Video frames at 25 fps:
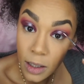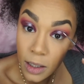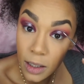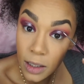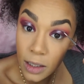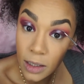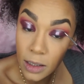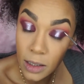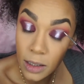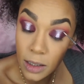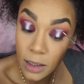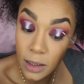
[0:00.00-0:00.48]

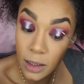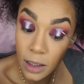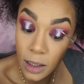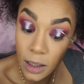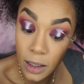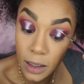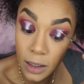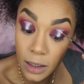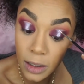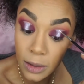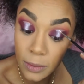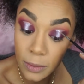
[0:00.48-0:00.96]
And then
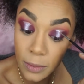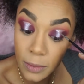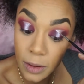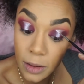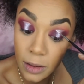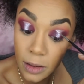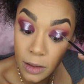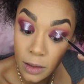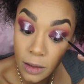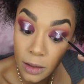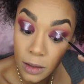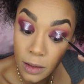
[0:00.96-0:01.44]
I'm
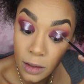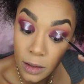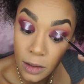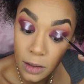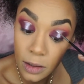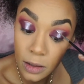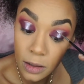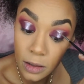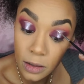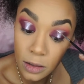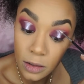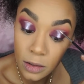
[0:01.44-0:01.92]

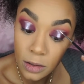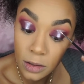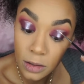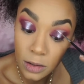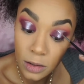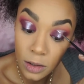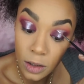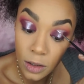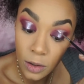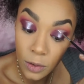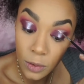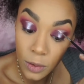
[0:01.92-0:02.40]

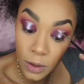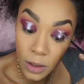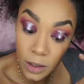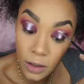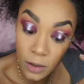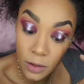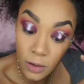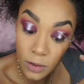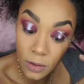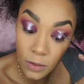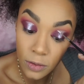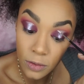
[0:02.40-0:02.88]
just going
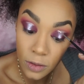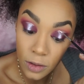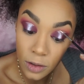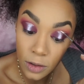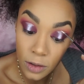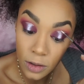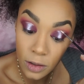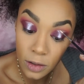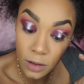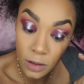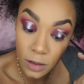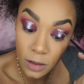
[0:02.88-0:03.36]

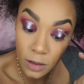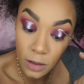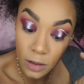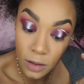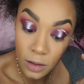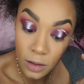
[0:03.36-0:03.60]
over